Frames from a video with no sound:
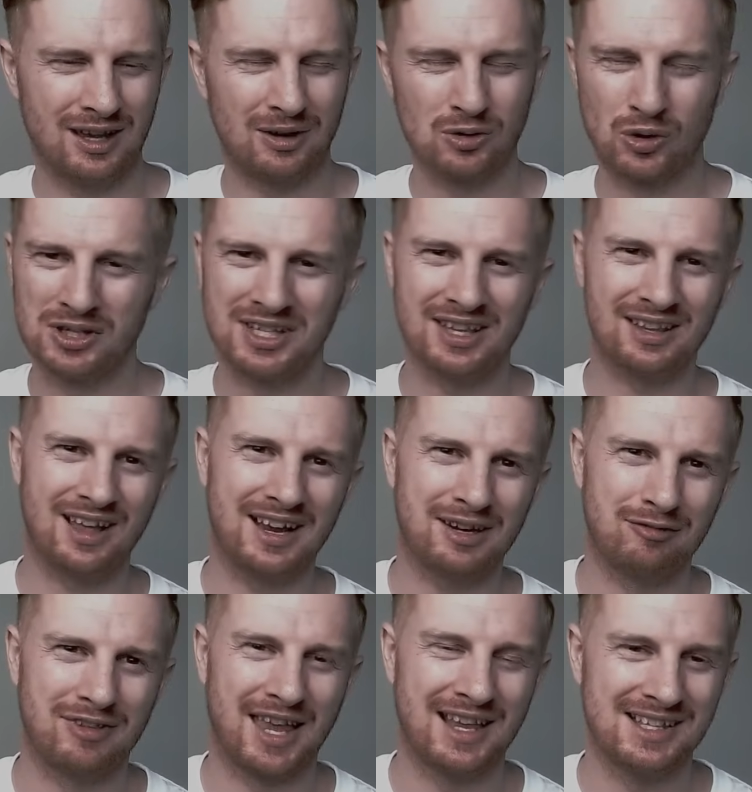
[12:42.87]
I was going to say the
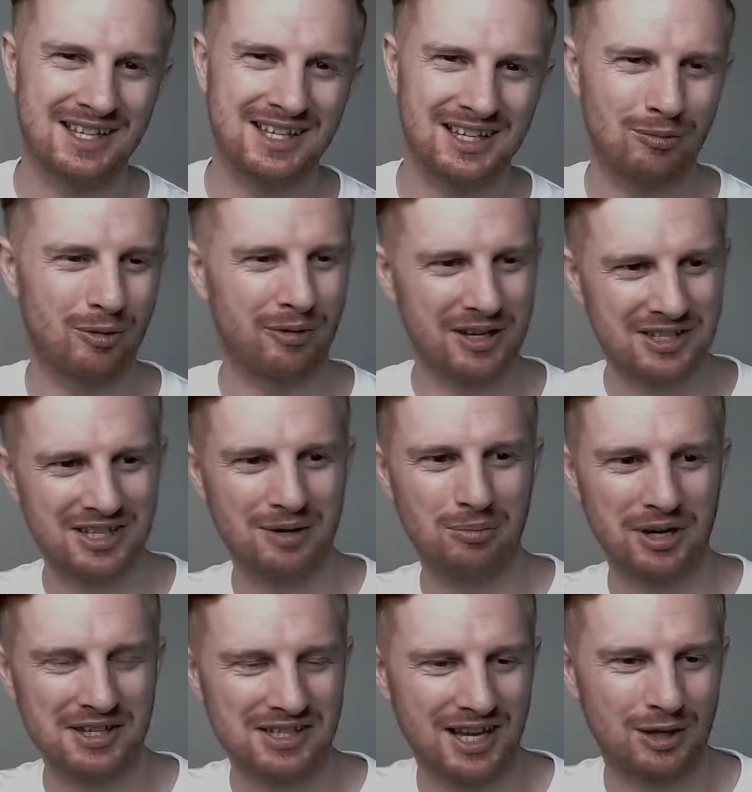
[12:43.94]
lack of density, but when you see
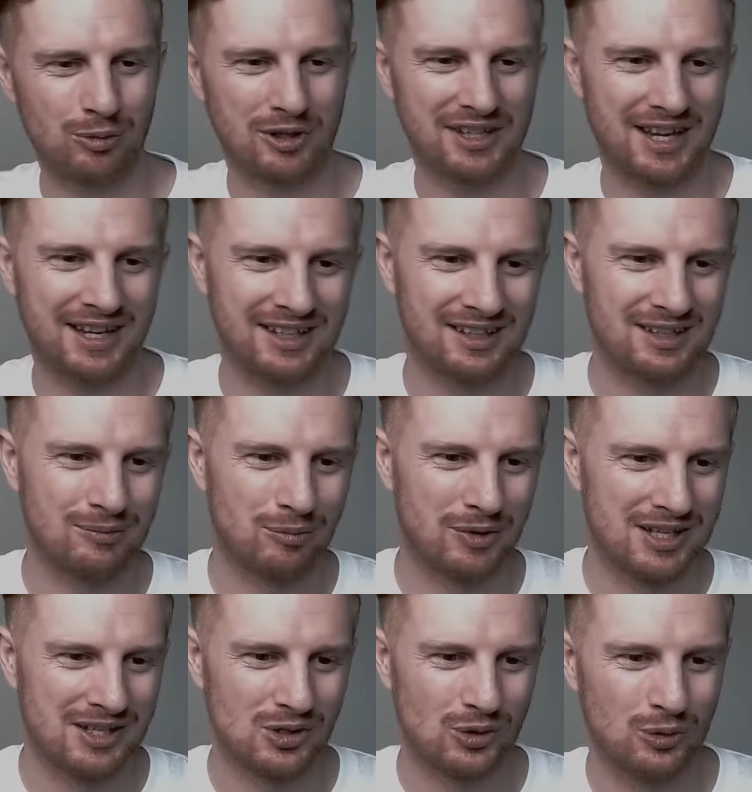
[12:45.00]
Prince Edward Island
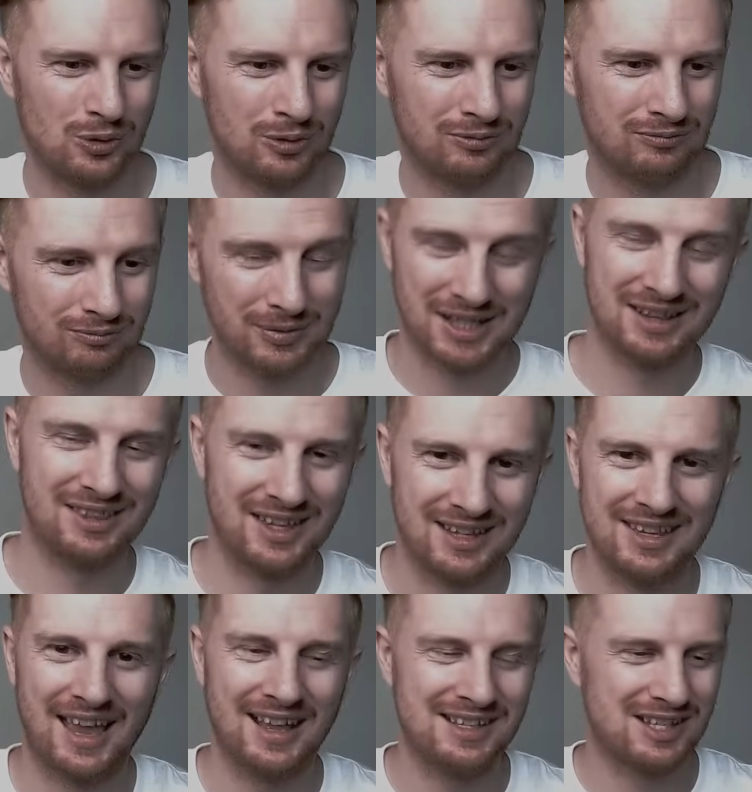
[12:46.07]
being so being the
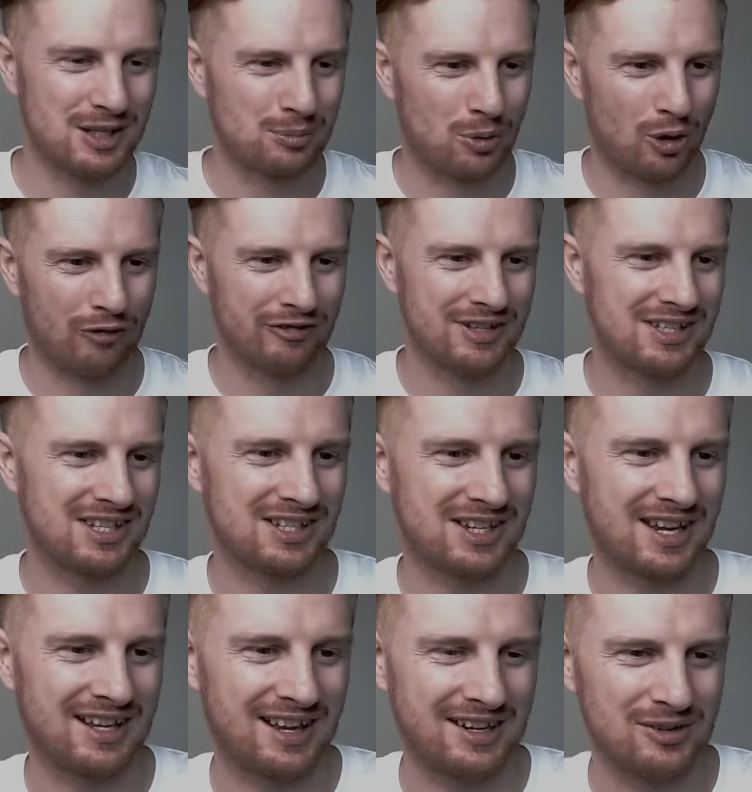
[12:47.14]
densest province is
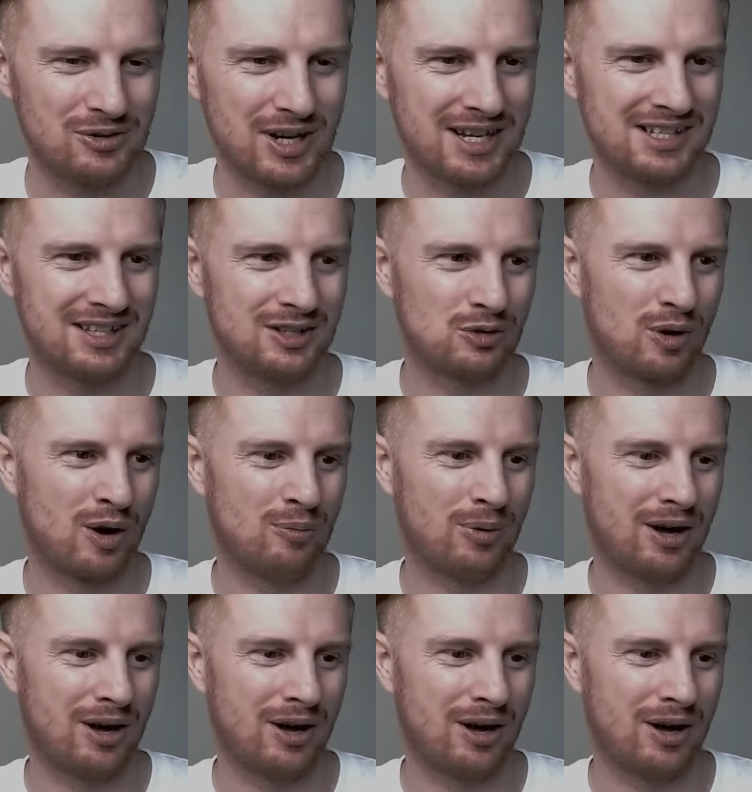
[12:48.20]
kind of interesting as well.